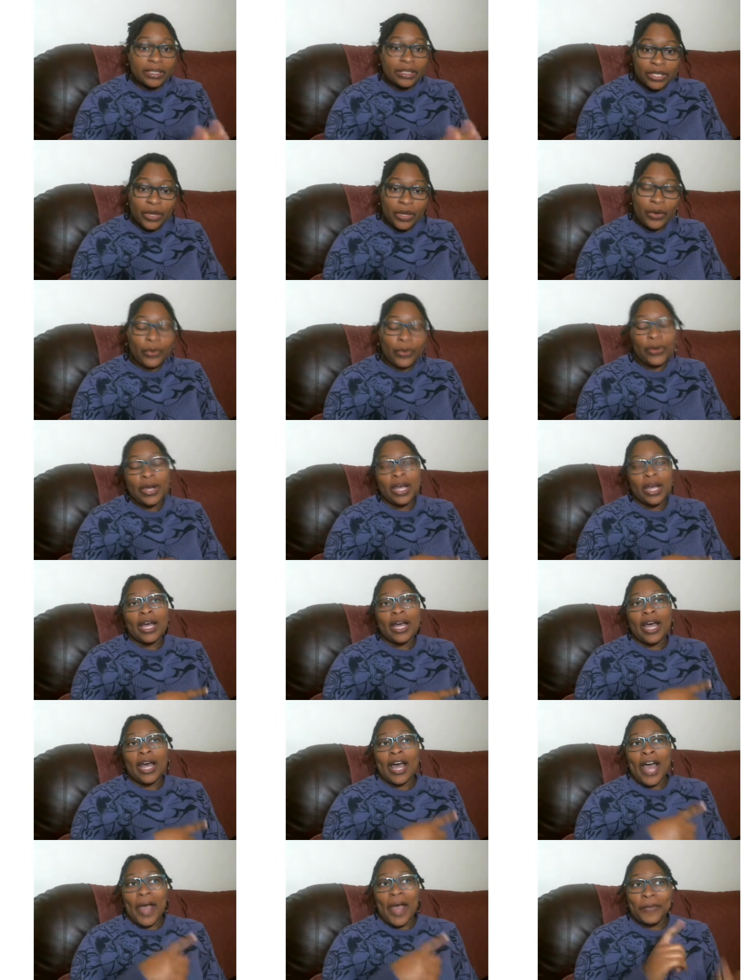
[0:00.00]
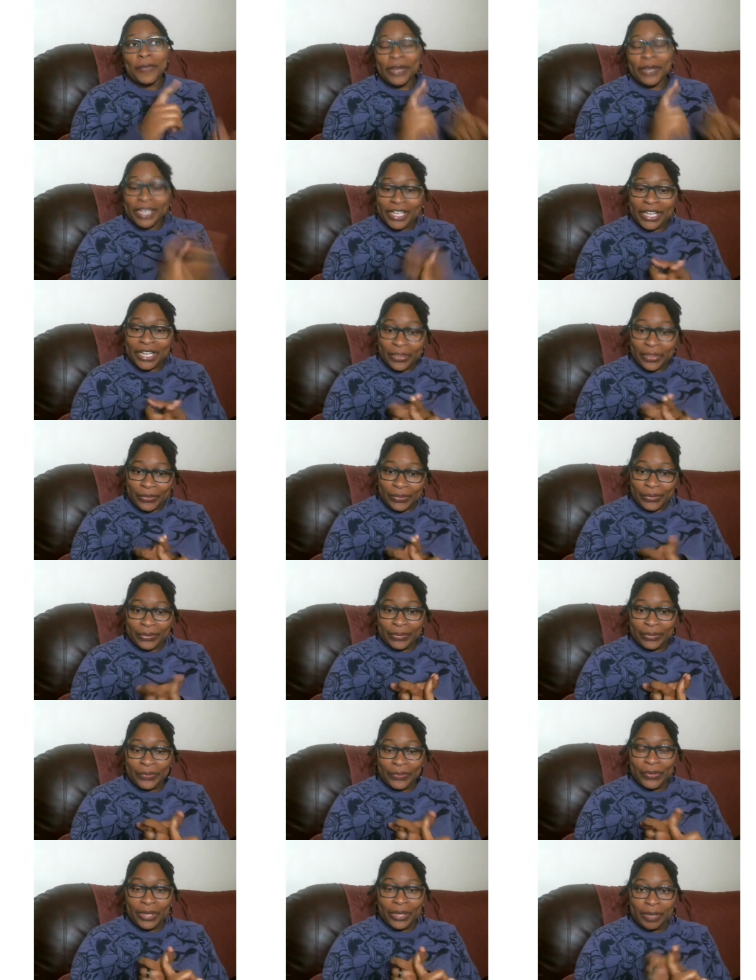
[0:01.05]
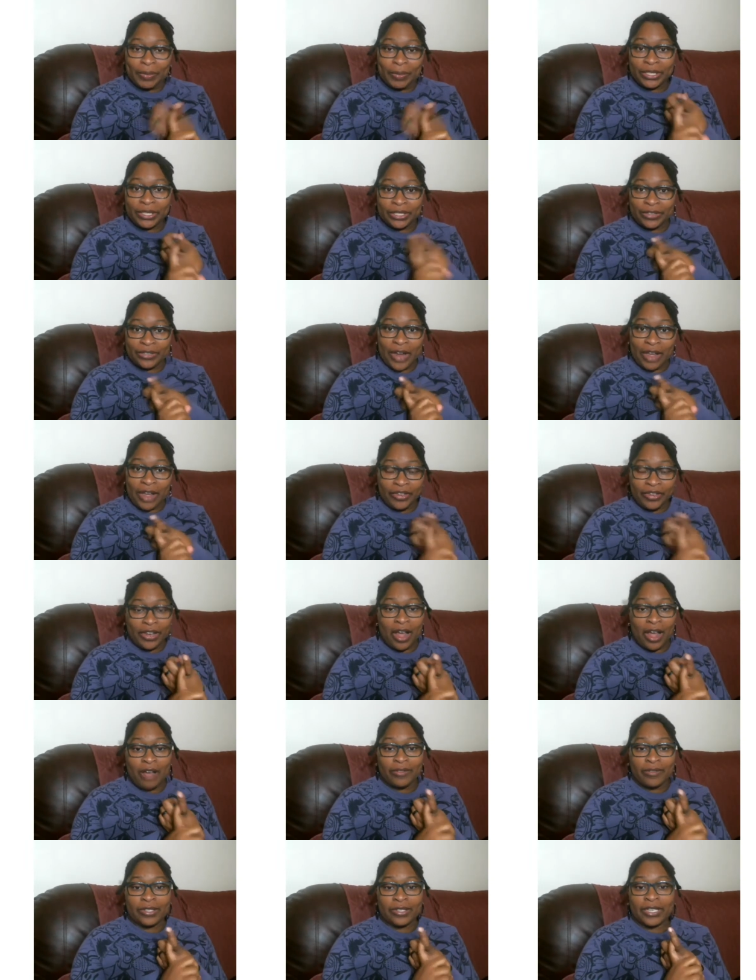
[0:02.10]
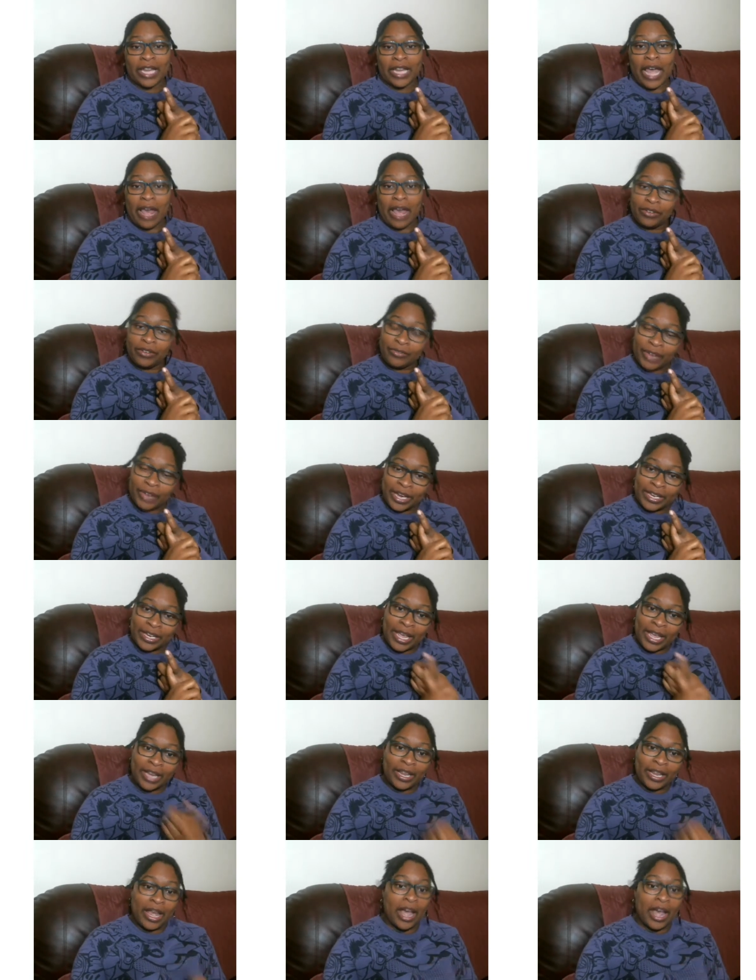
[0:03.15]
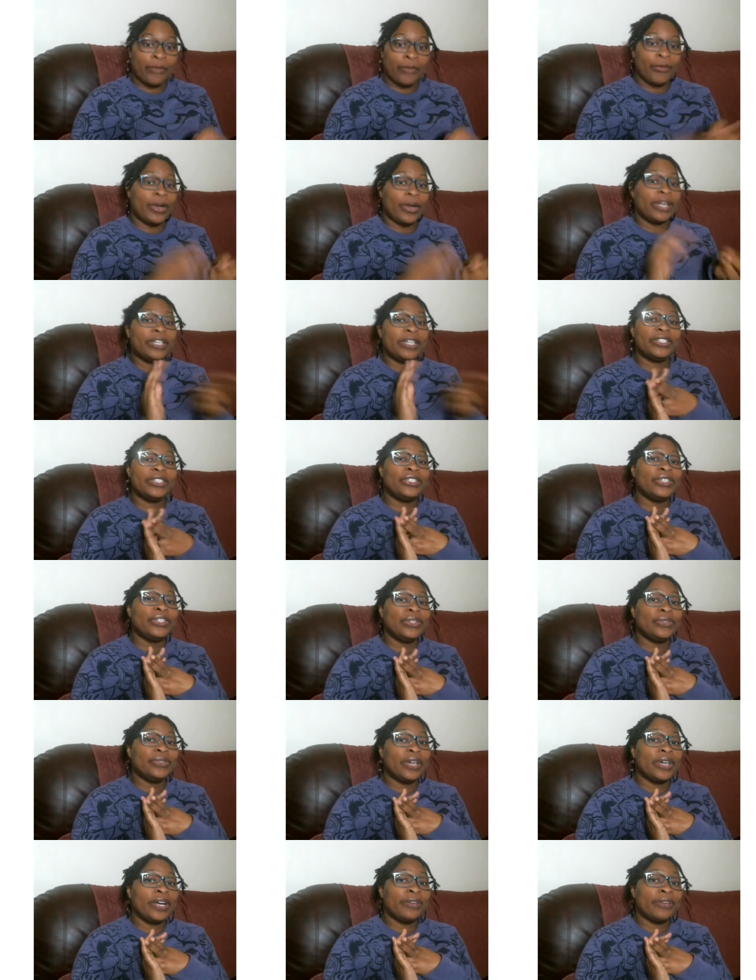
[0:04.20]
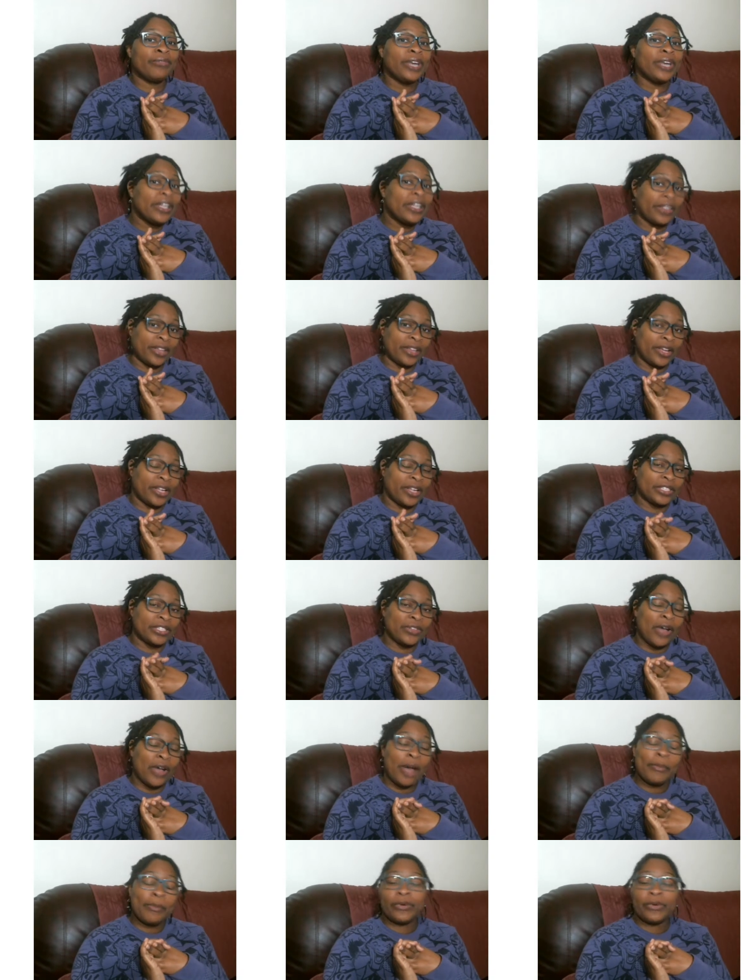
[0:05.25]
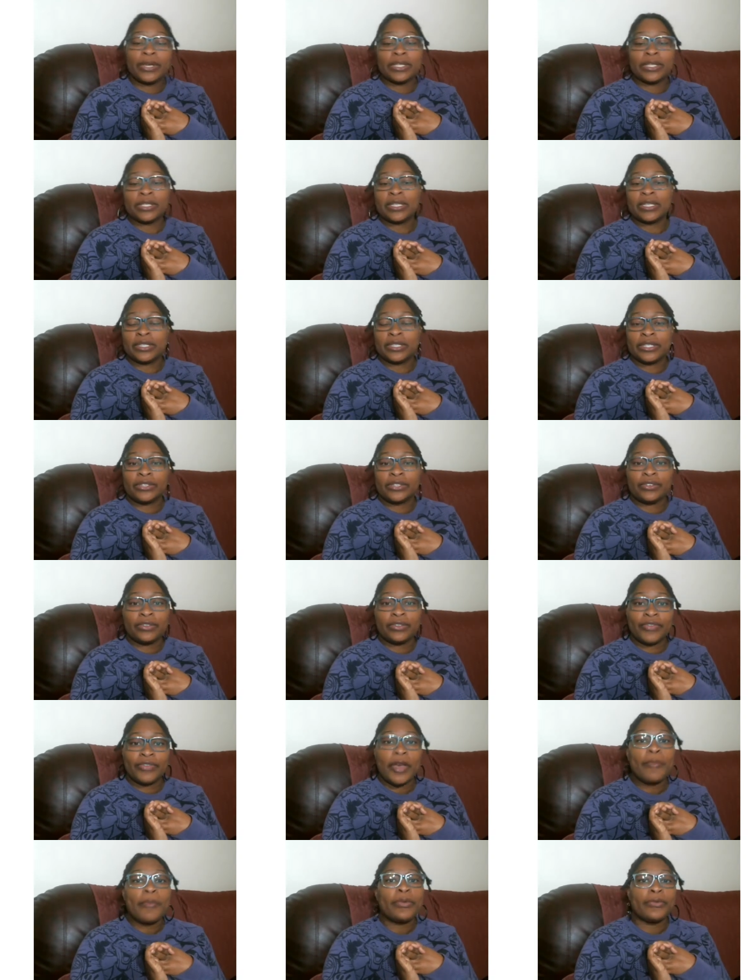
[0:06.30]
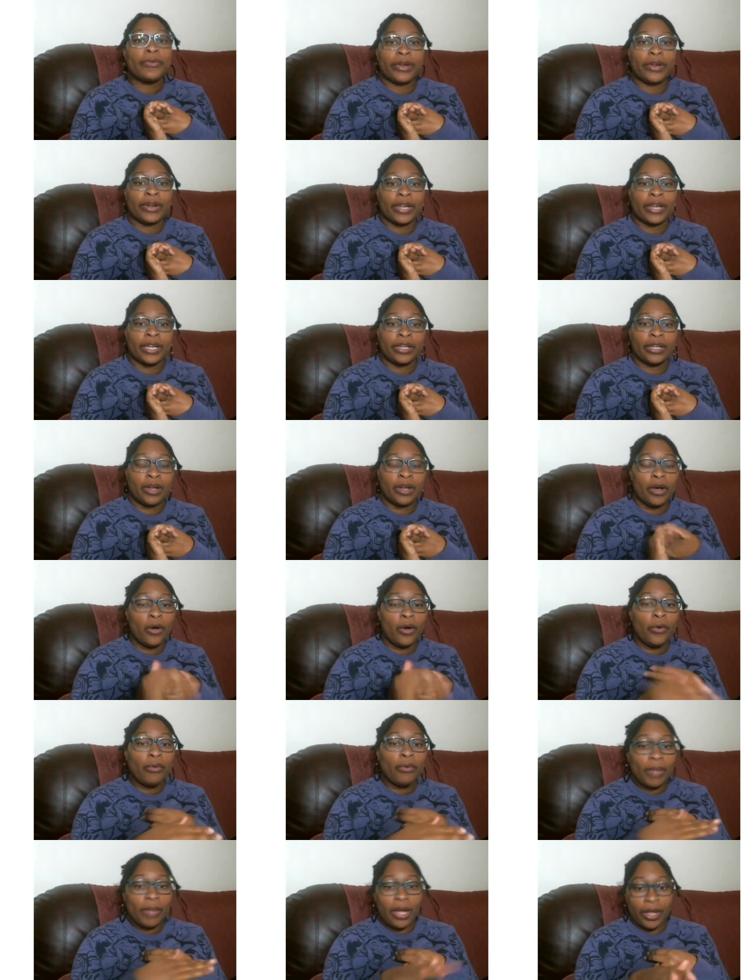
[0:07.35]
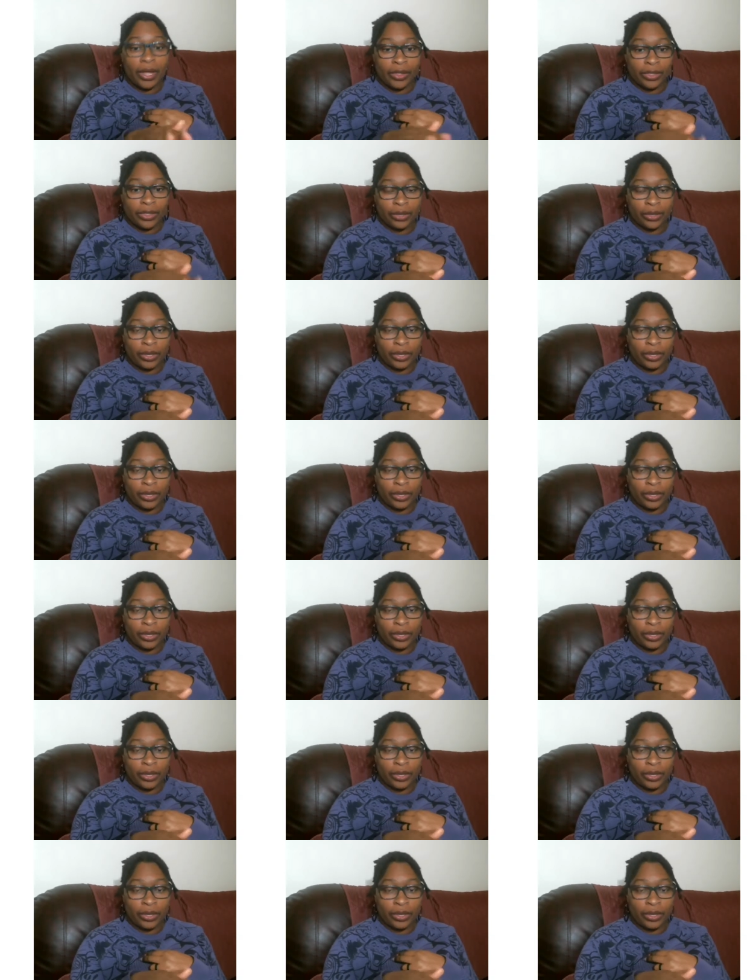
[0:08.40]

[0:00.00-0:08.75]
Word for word: so I want to get through a bunch of graphic novels that I haven't read yet. I wanted to do a readathon, so I'm going to consider February a whole month